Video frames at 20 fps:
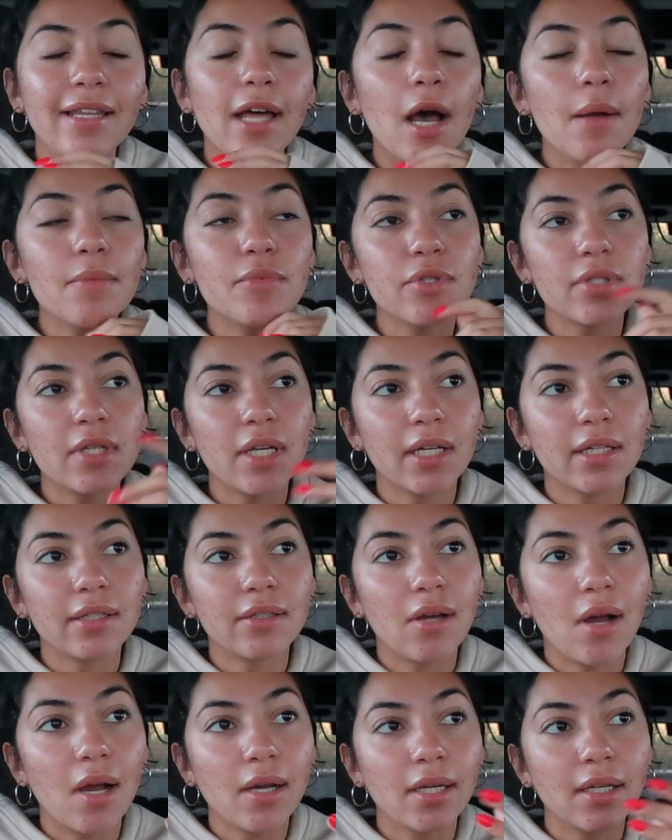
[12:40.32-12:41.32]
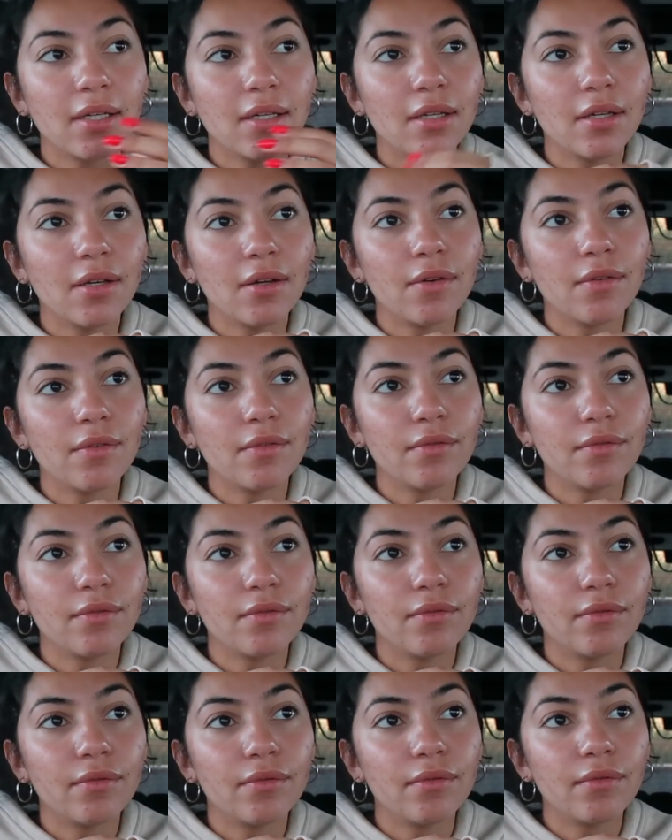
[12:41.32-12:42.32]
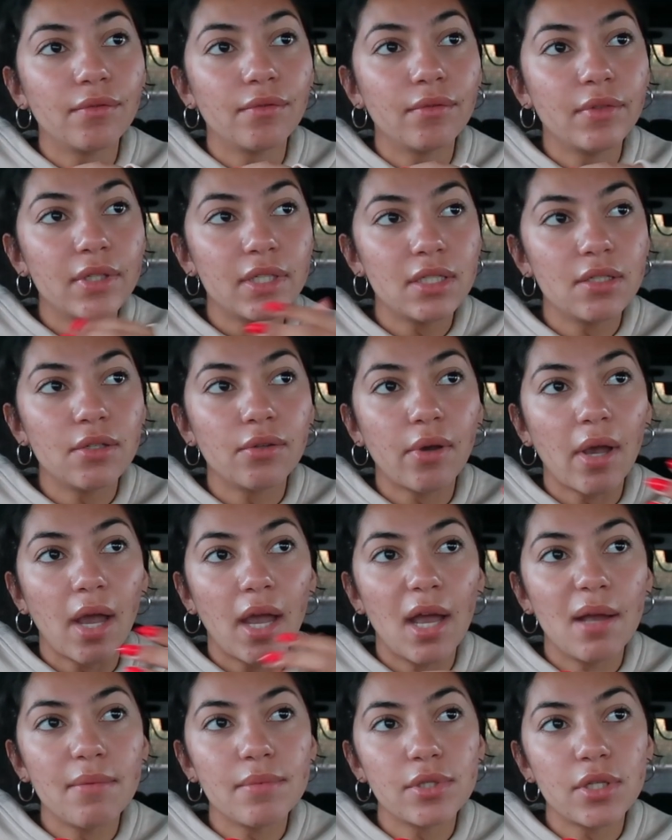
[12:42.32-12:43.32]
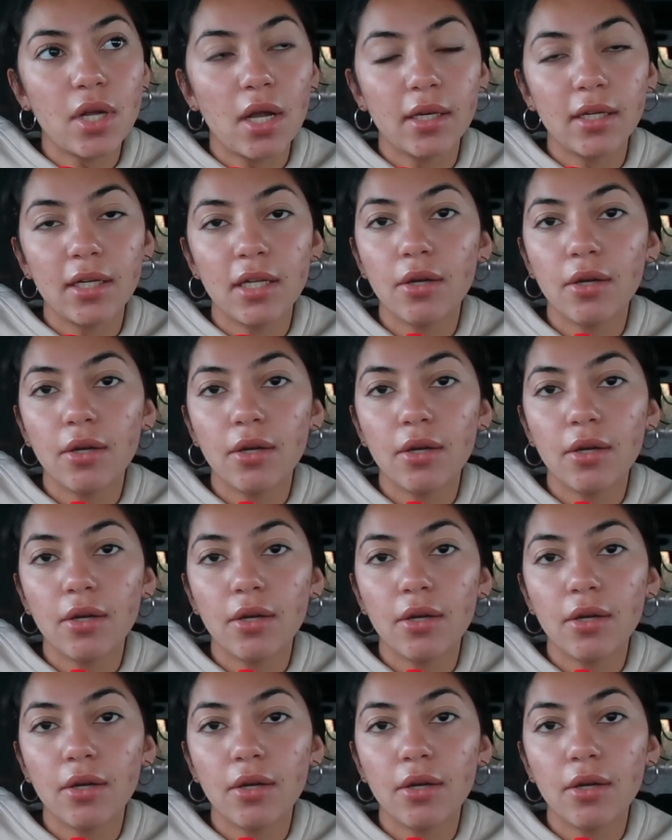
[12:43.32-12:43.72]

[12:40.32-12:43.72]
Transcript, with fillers: now I'm just like talking to you. This is okay, I'm just talking